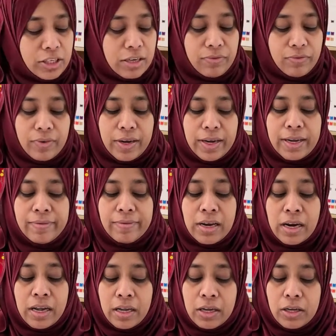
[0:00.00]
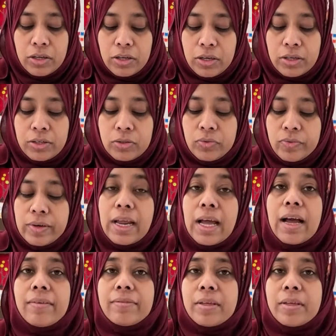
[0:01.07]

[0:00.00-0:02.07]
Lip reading: file, you will have